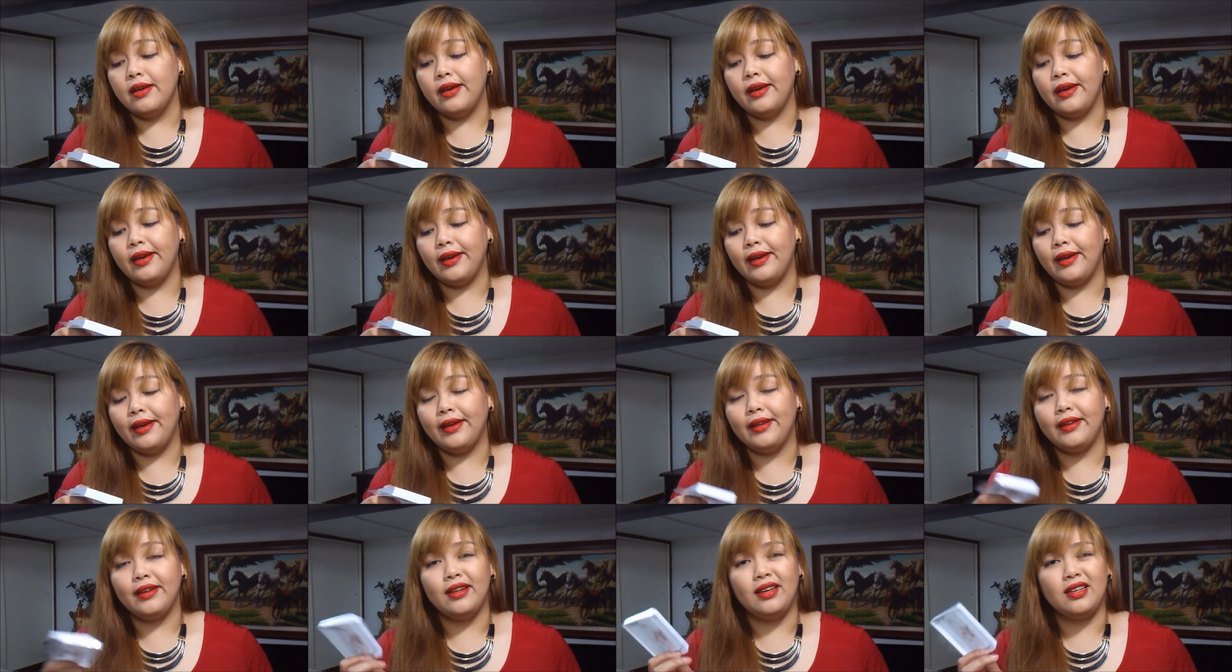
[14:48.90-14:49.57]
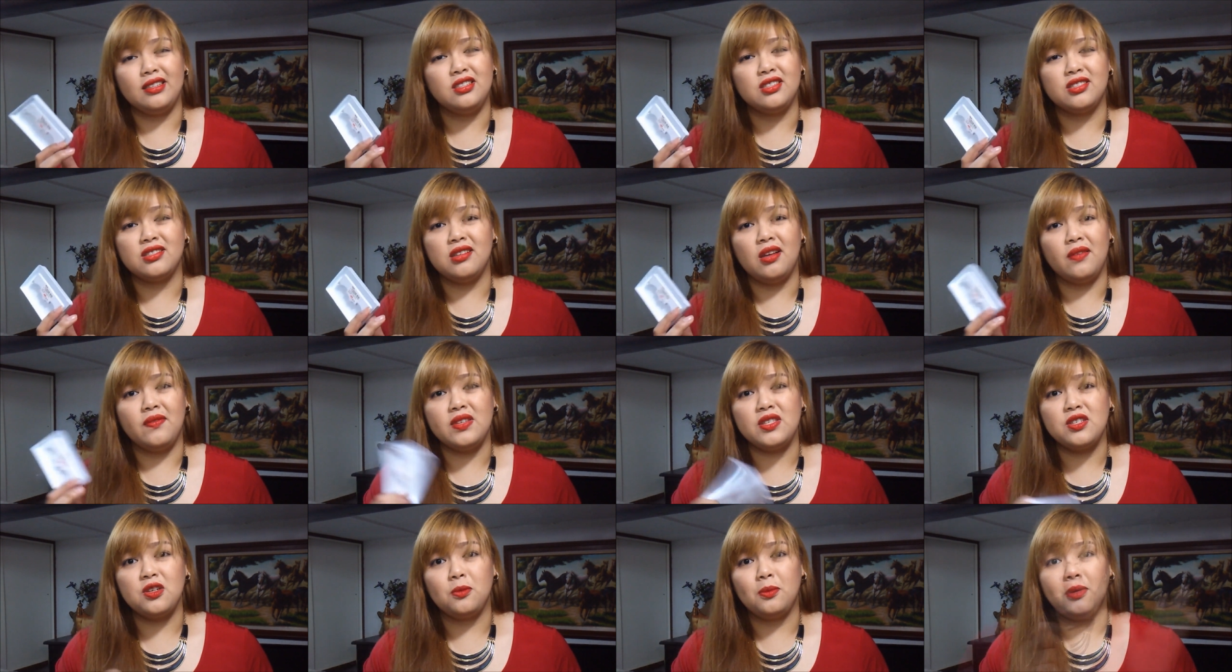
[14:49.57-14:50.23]
and I just
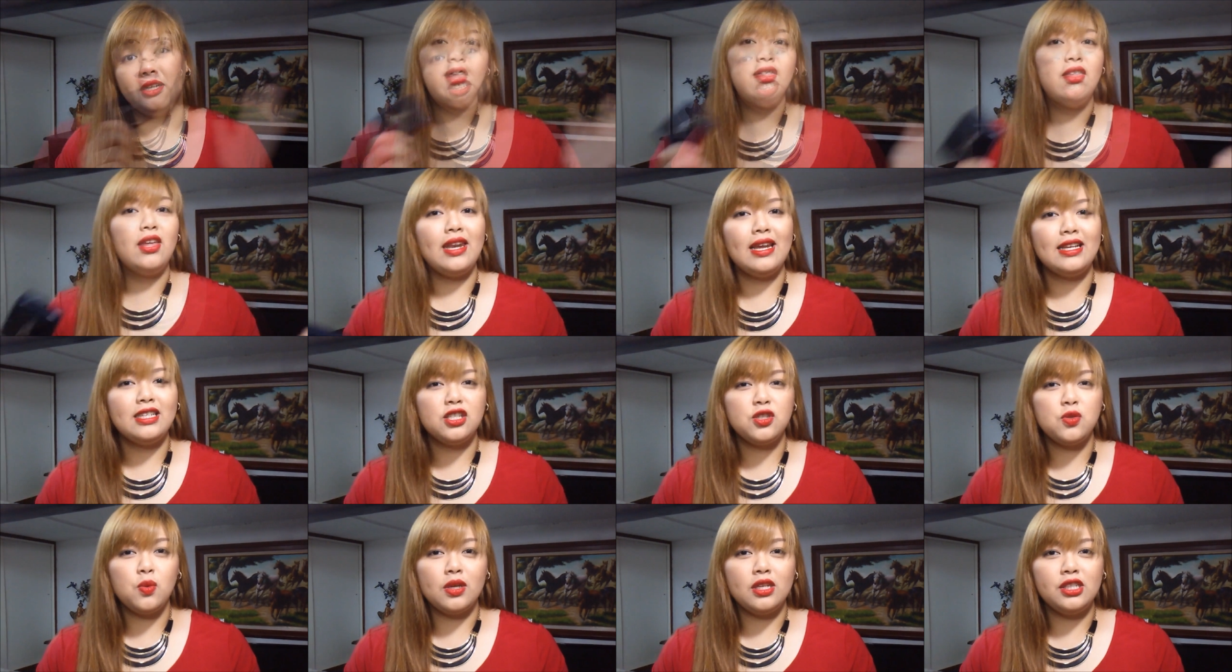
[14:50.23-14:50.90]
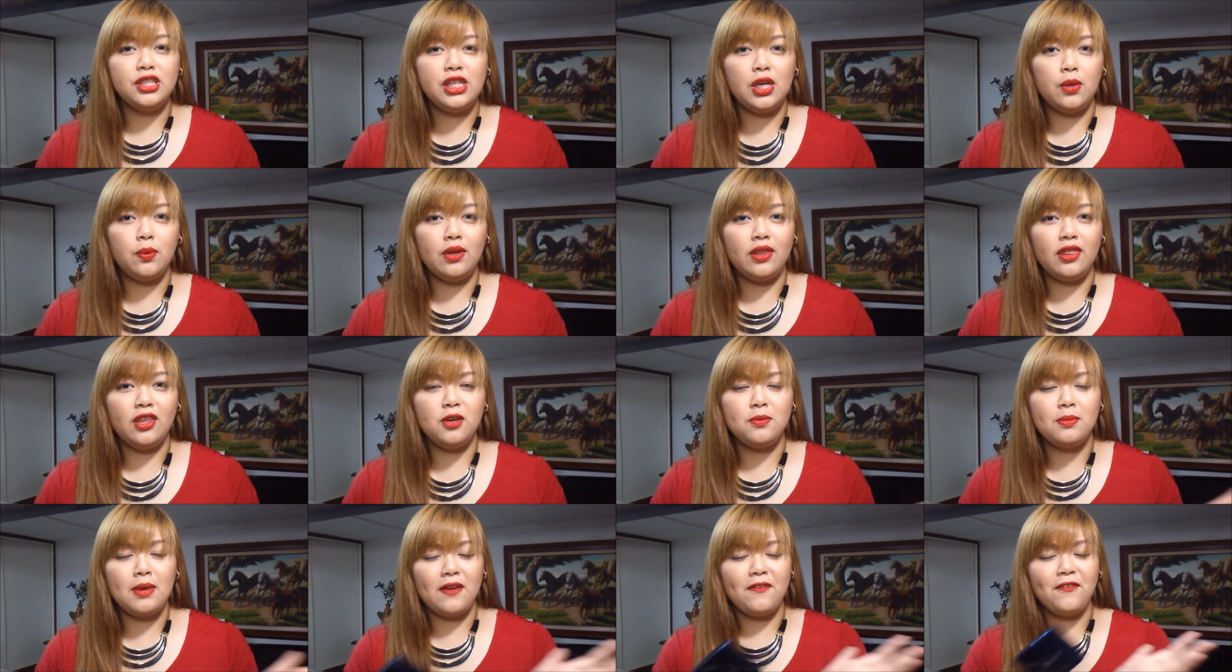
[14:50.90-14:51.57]
love it so much. And then I just want to share with
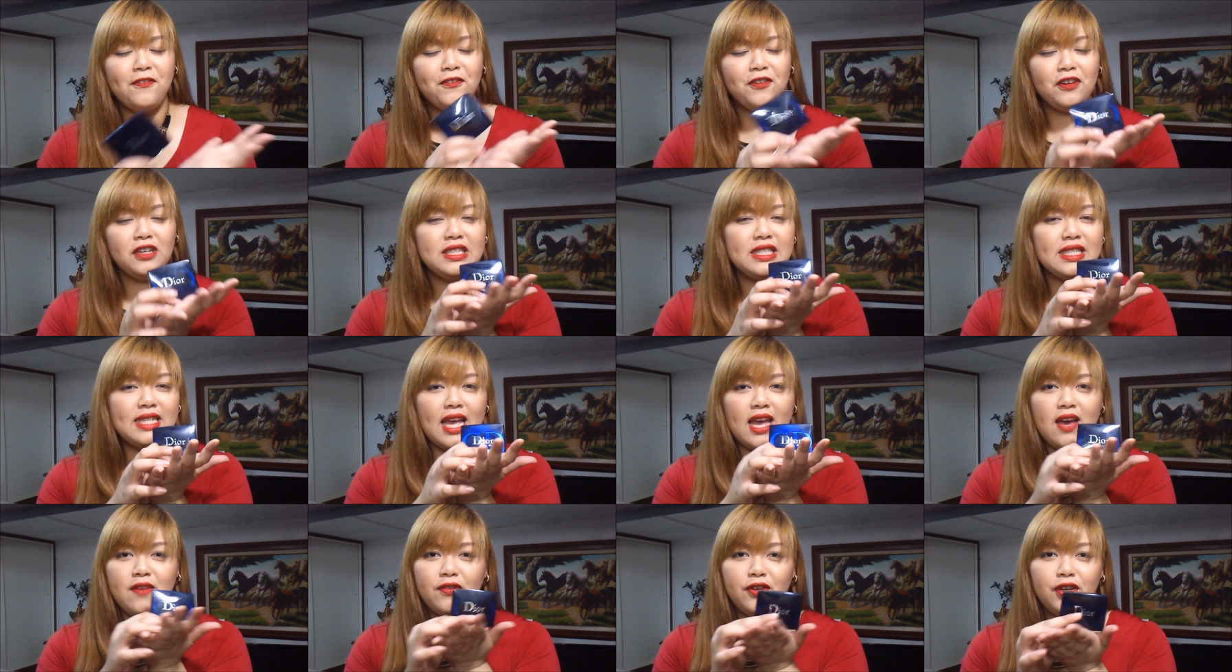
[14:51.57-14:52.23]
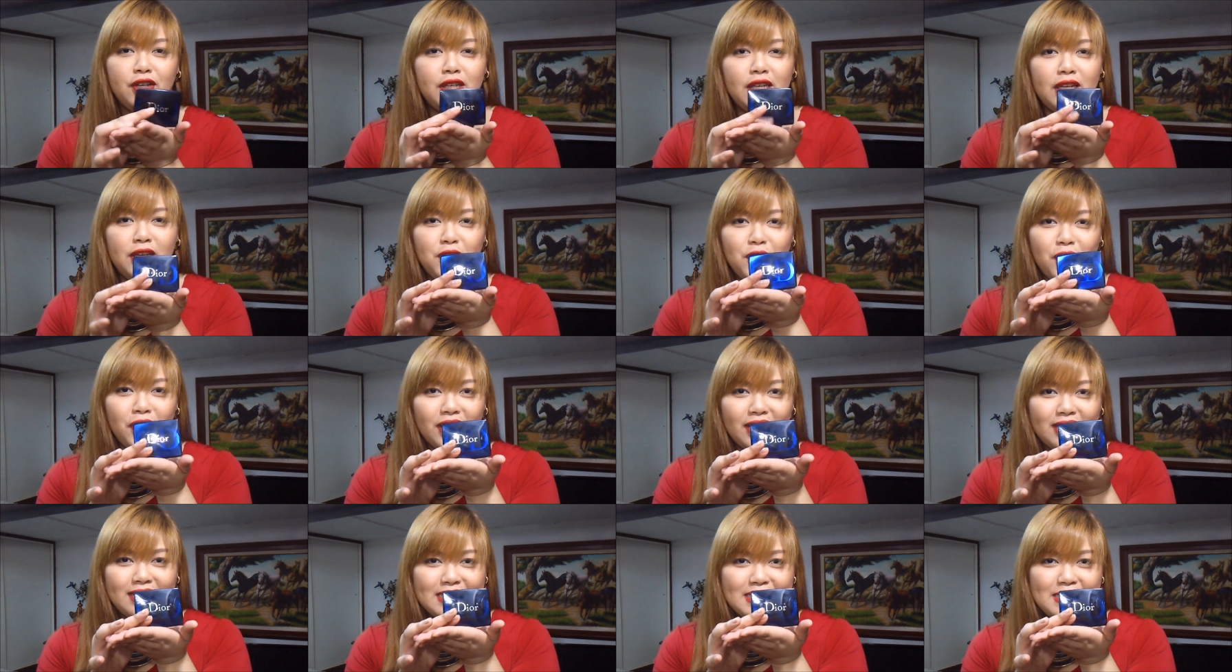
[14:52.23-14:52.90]
you my first ever
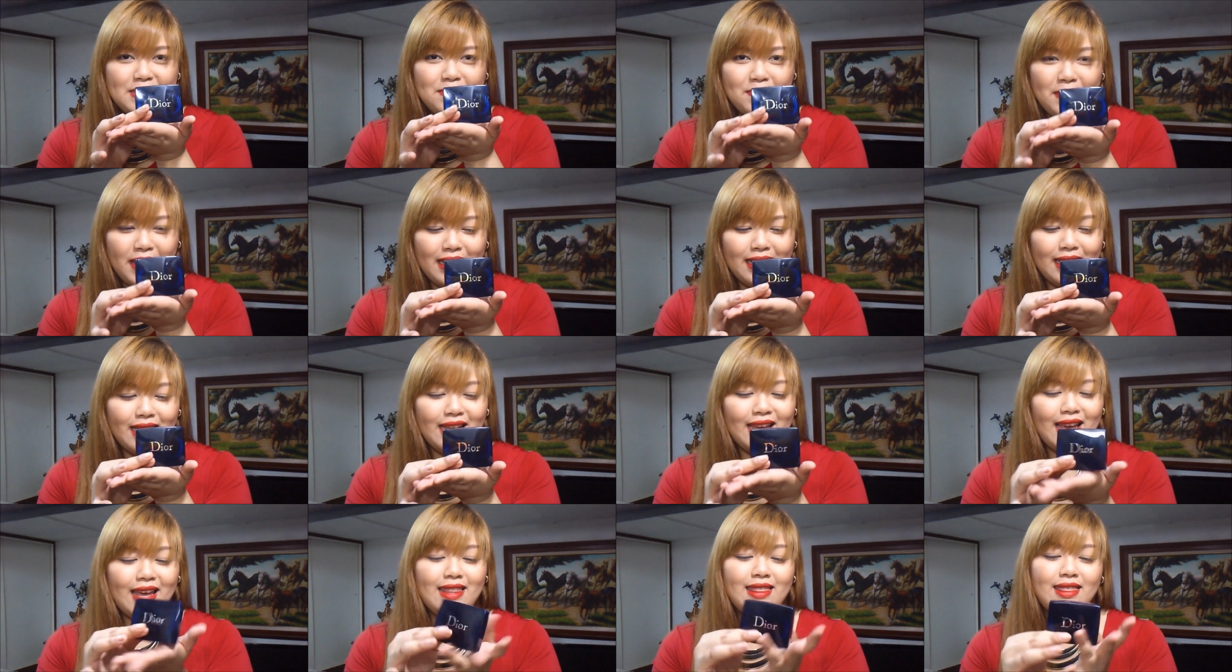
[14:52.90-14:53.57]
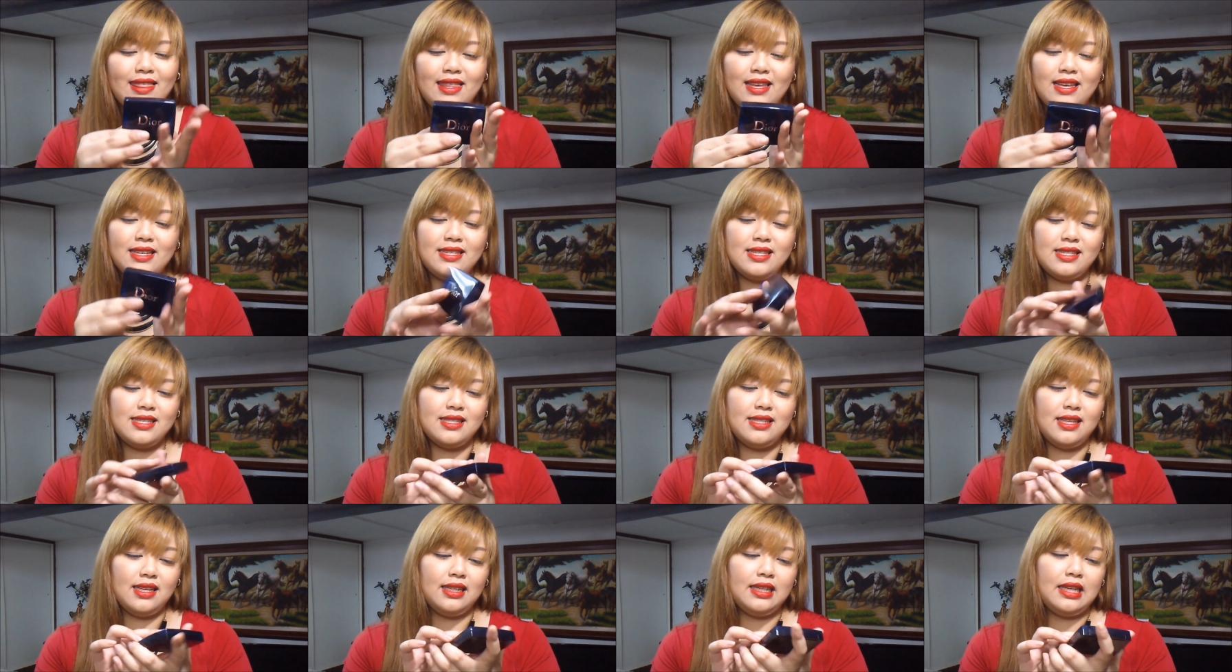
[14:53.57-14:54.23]
Dior cosmetic and this
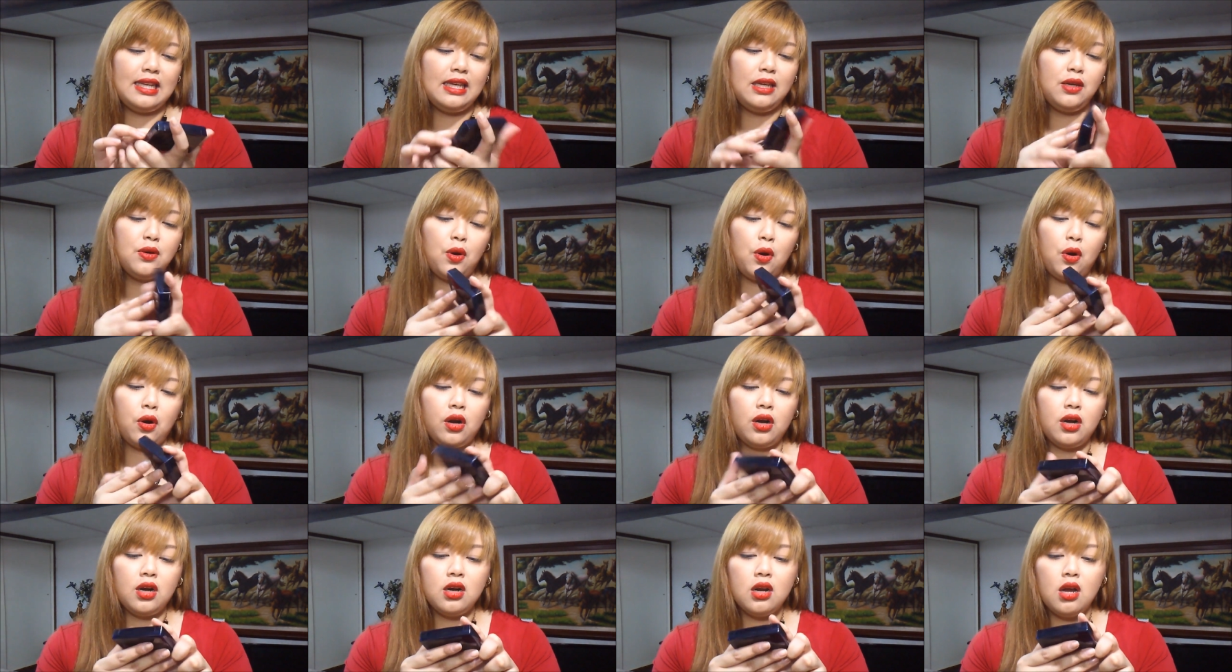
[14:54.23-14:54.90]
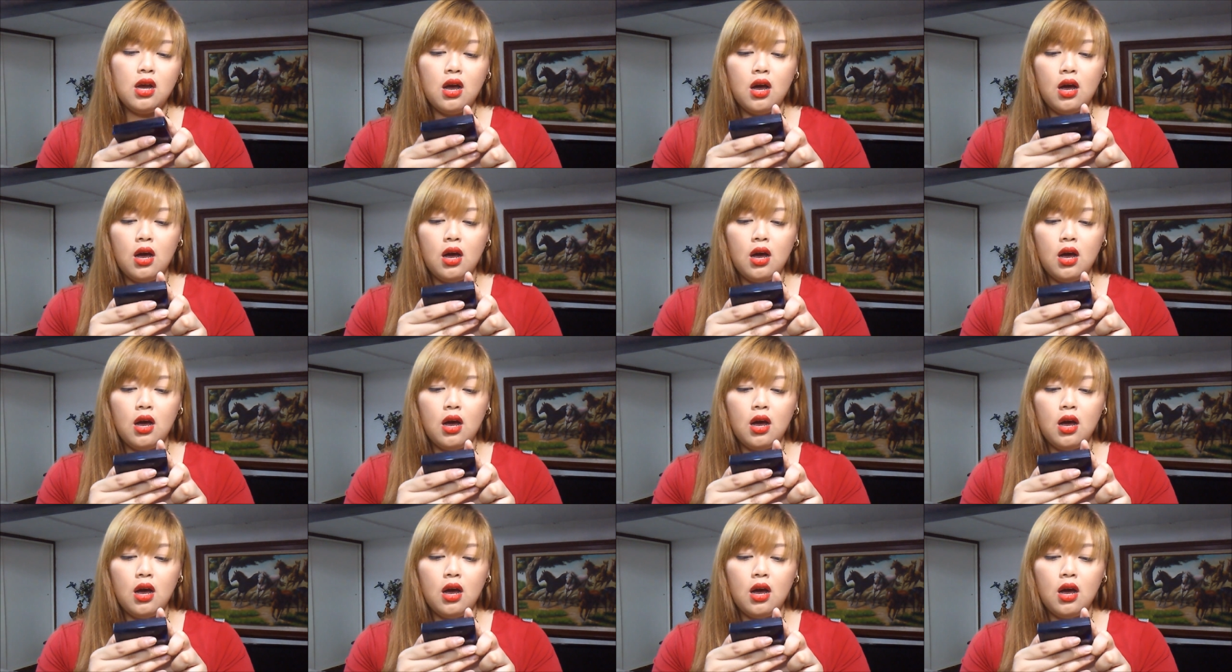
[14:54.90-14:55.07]
is the Dior